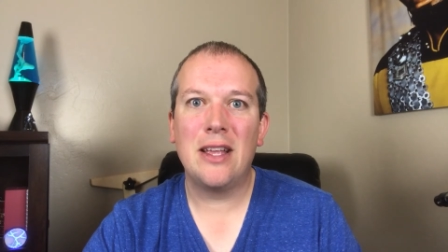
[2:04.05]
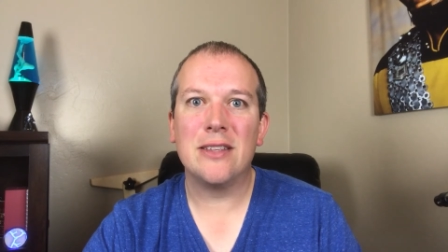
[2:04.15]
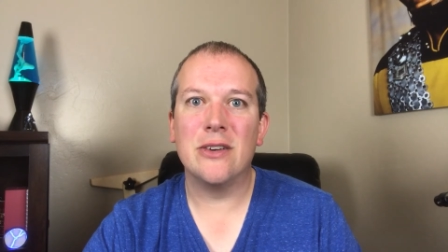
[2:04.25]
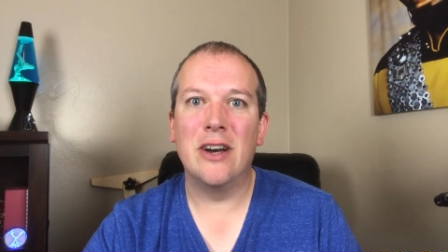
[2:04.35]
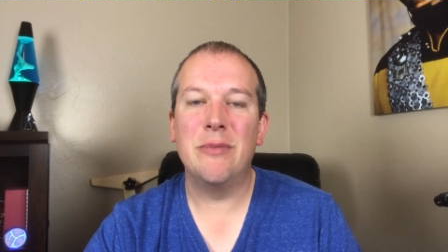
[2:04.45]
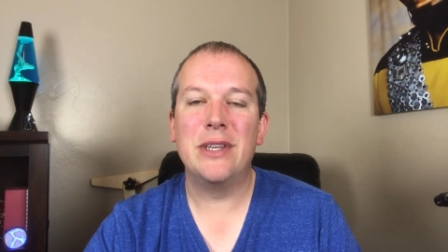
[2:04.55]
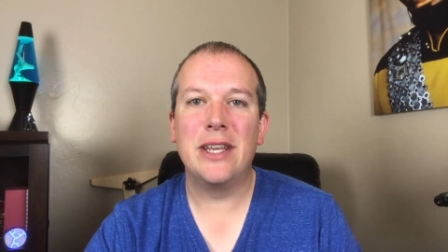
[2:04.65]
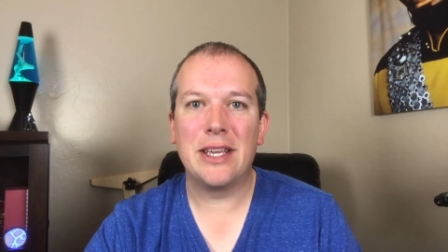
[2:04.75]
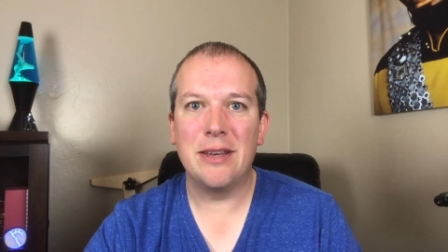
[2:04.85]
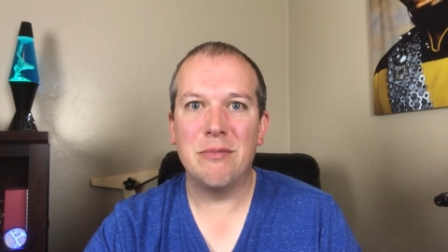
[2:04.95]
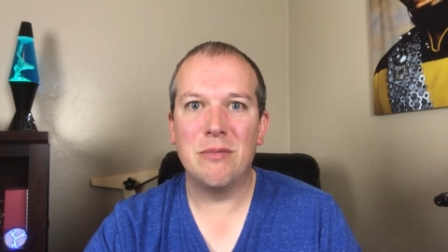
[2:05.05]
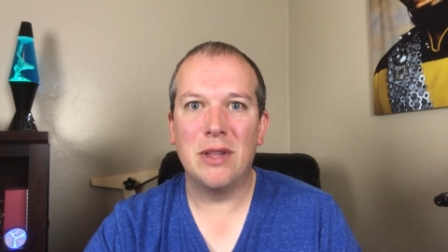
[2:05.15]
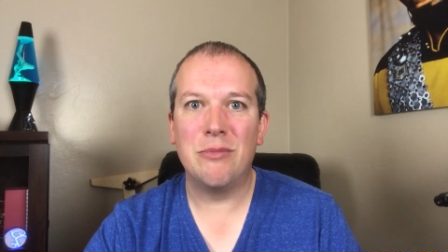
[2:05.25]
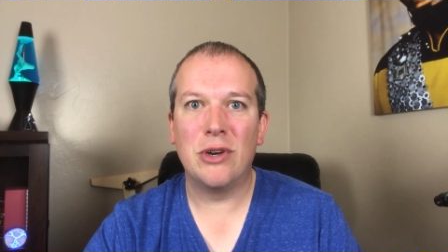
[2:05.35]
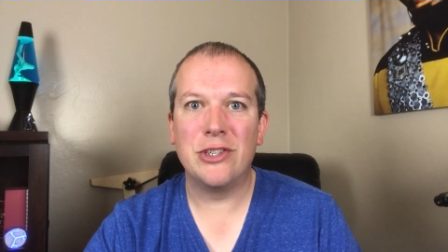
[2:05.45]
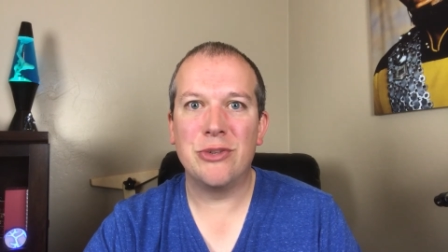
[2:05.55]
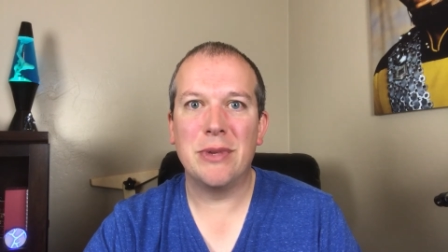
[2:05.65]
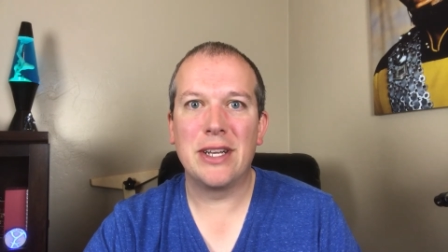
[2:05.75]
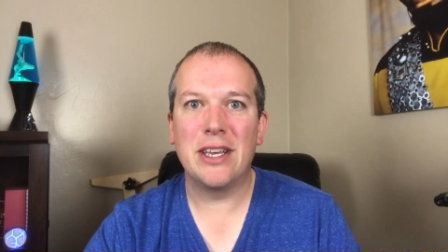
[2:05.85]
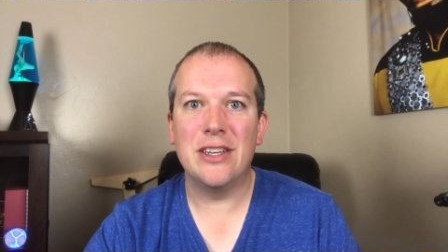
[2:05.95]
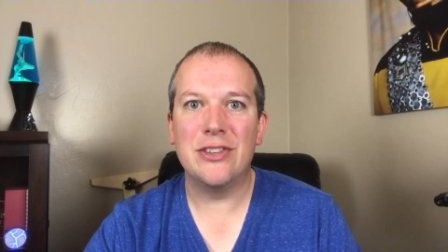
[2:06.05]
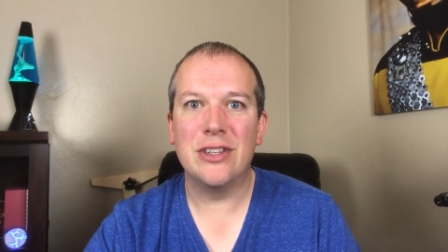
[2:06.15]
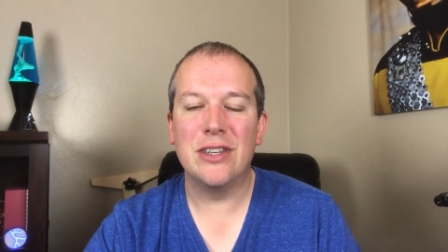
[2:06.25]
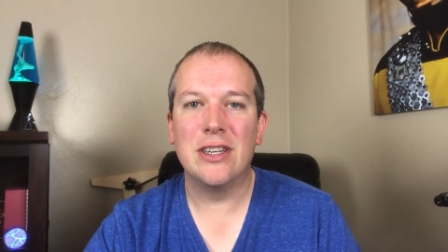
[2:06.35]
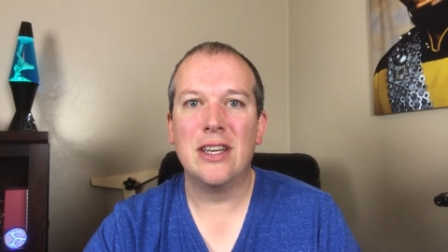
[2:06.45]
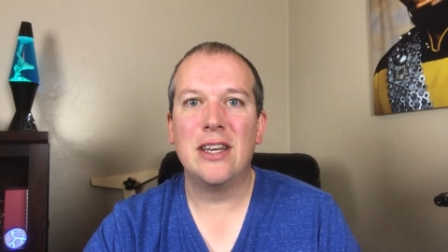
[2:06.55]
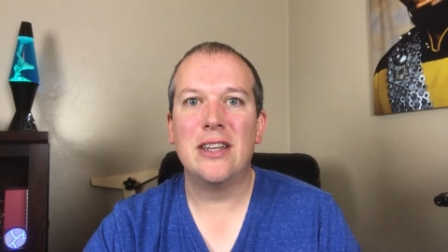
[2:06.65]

So I've been taking blood pressure medication